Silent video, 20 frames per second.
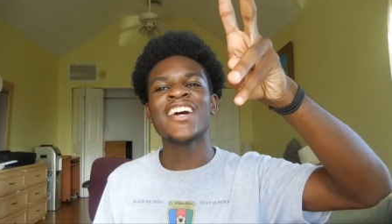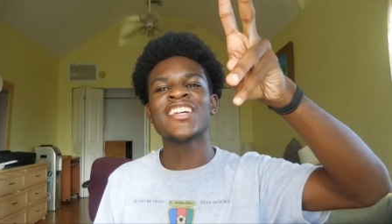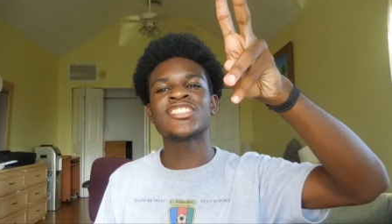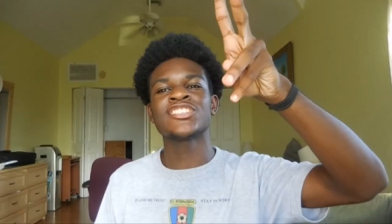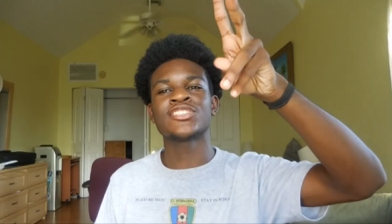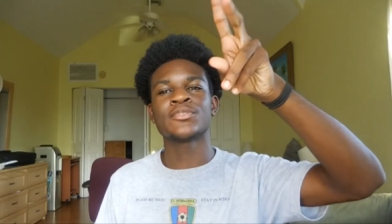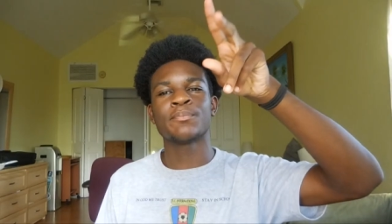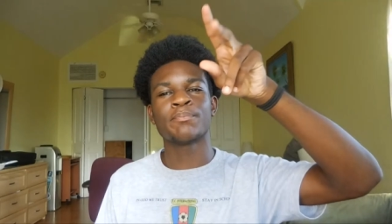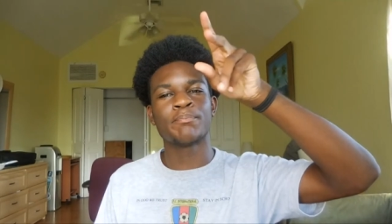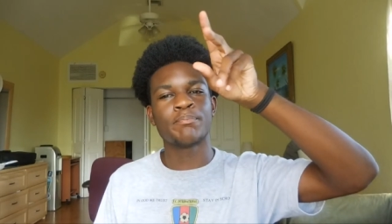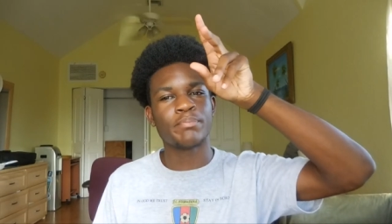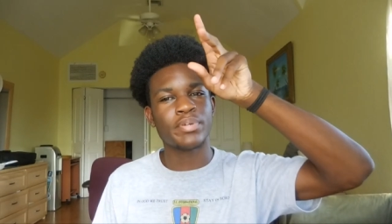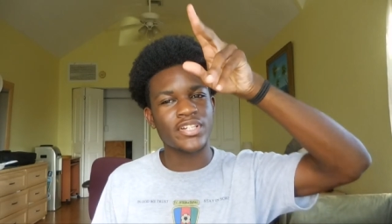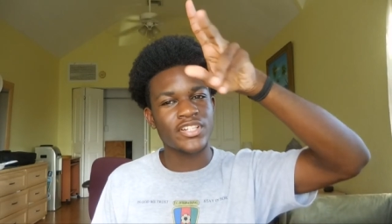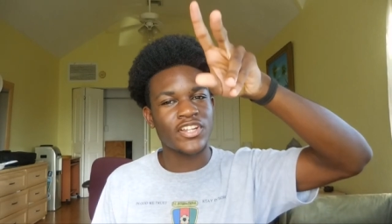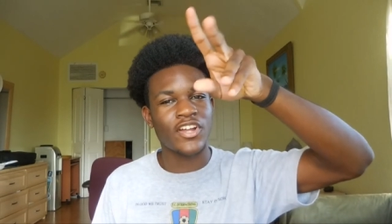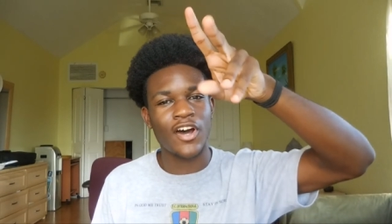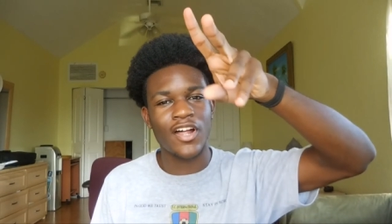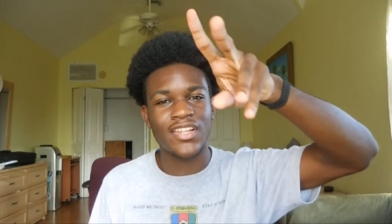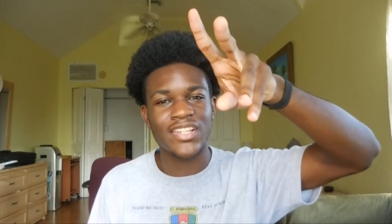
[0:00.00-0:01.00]
Last
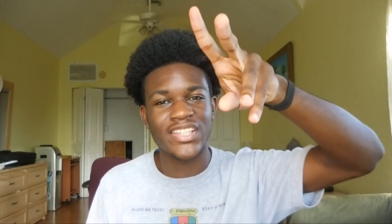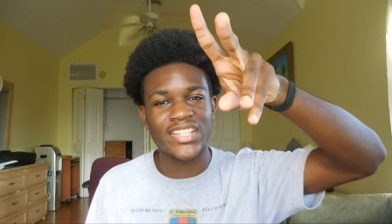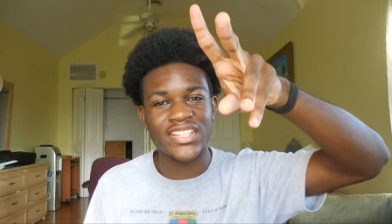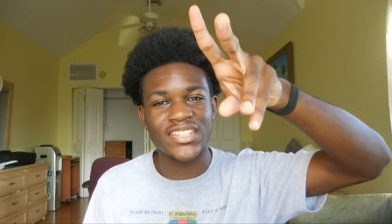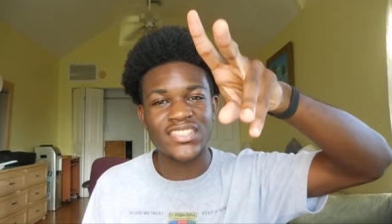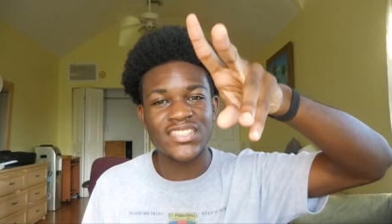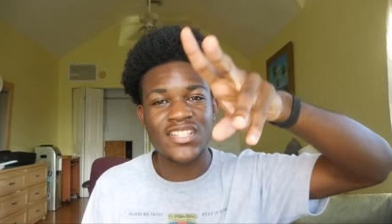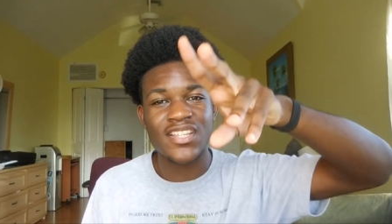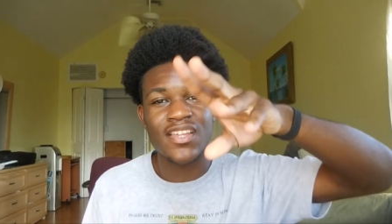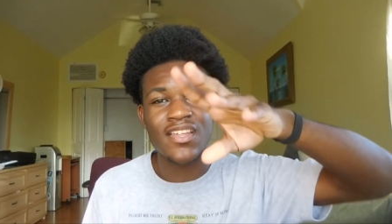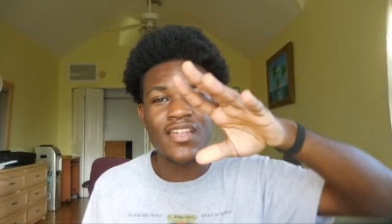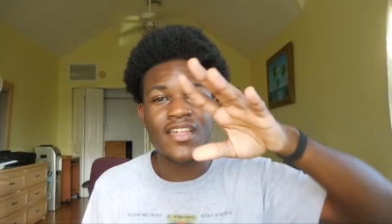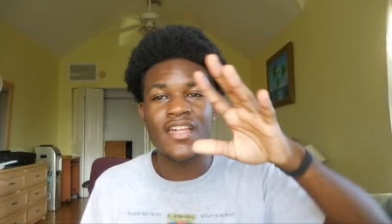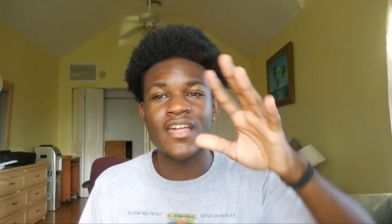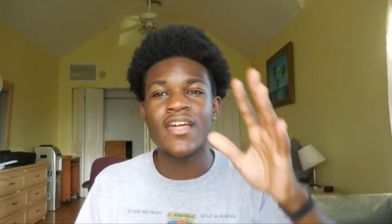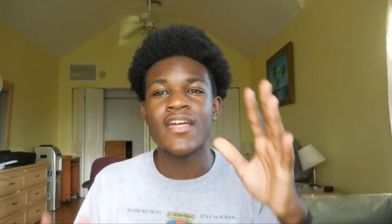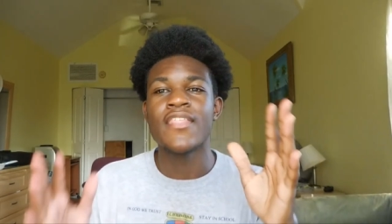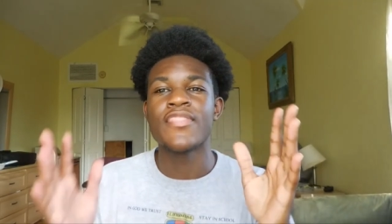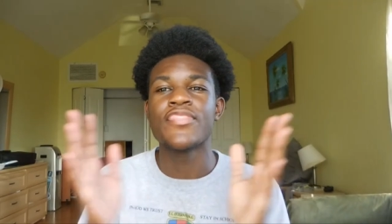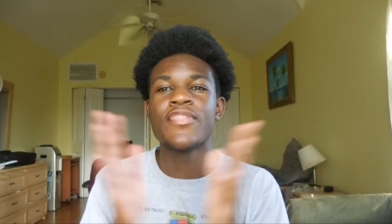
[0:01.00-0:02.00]
but not least,
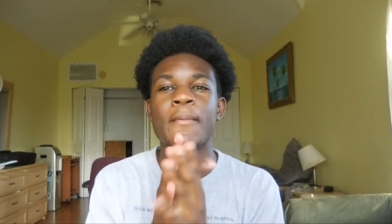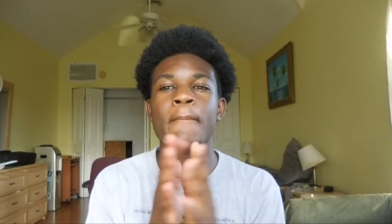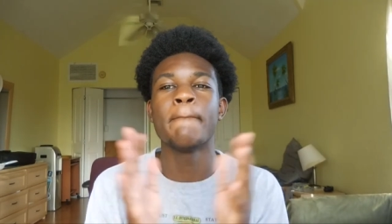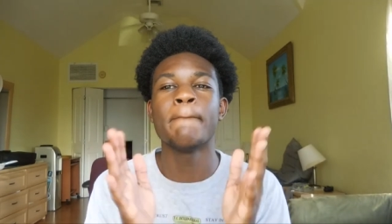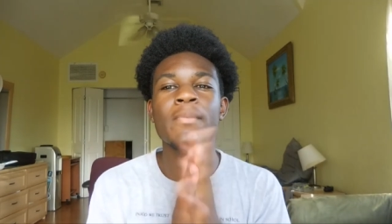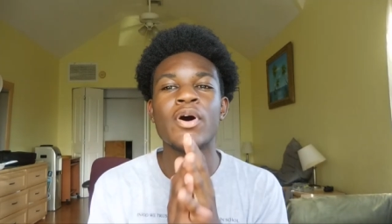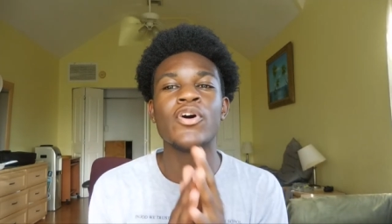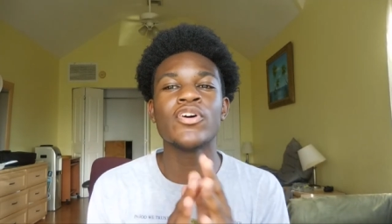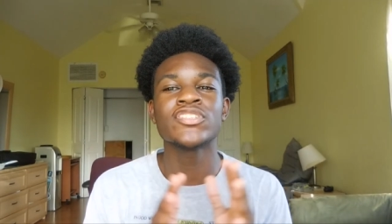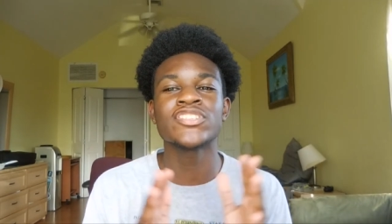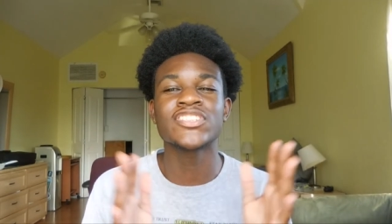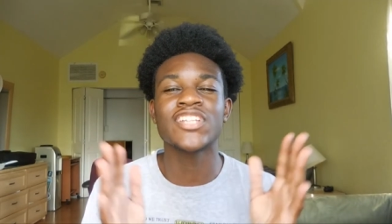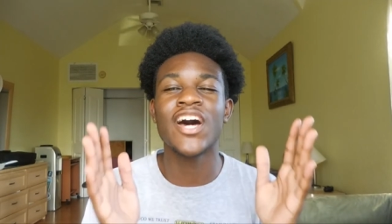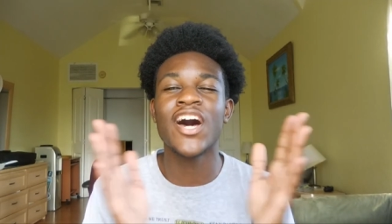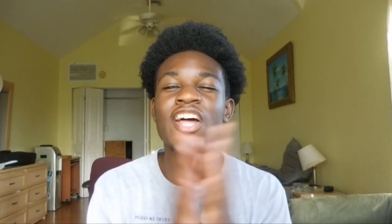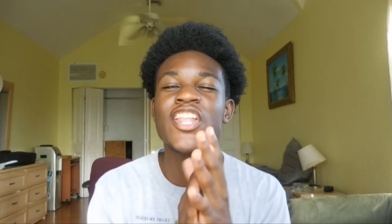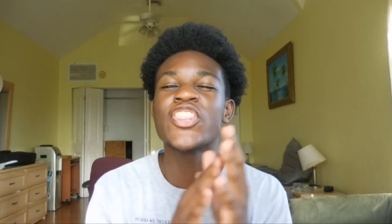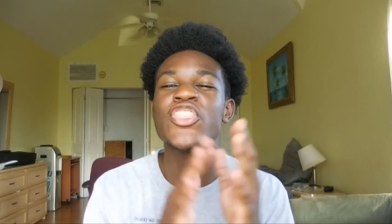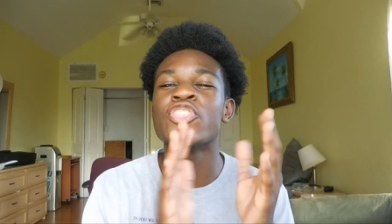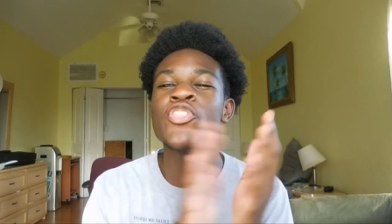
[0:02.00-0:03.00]
the most
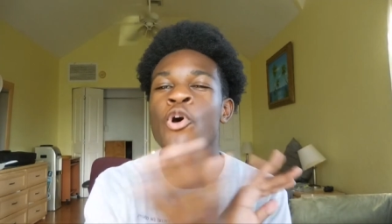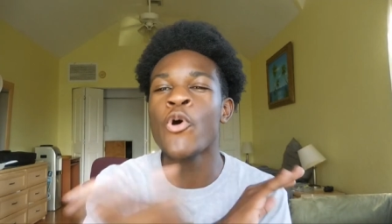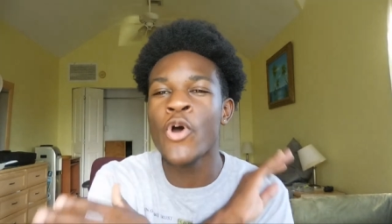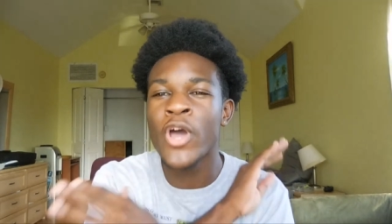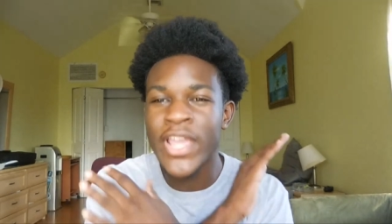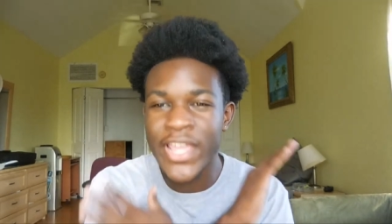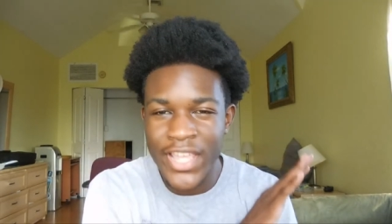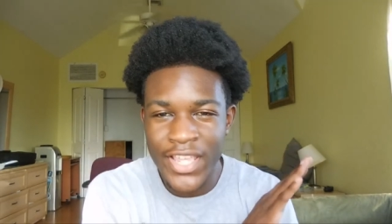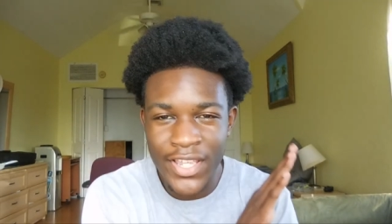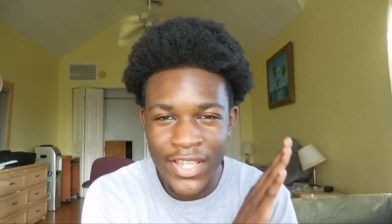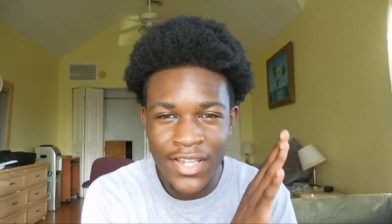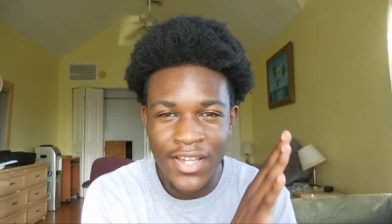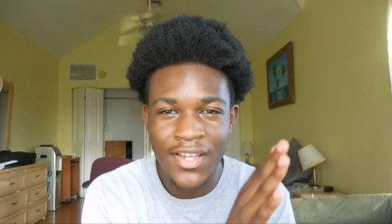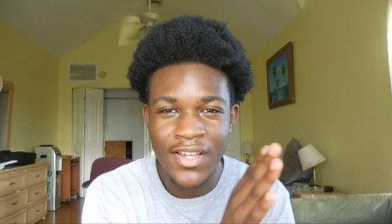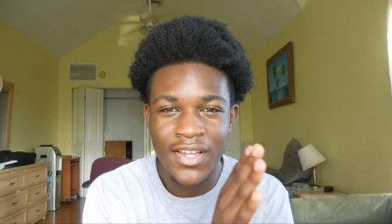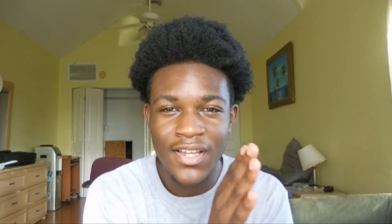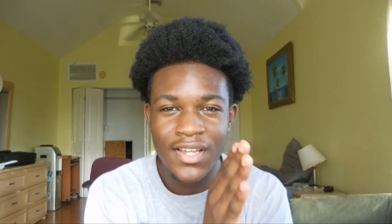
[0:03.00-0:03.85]
annoying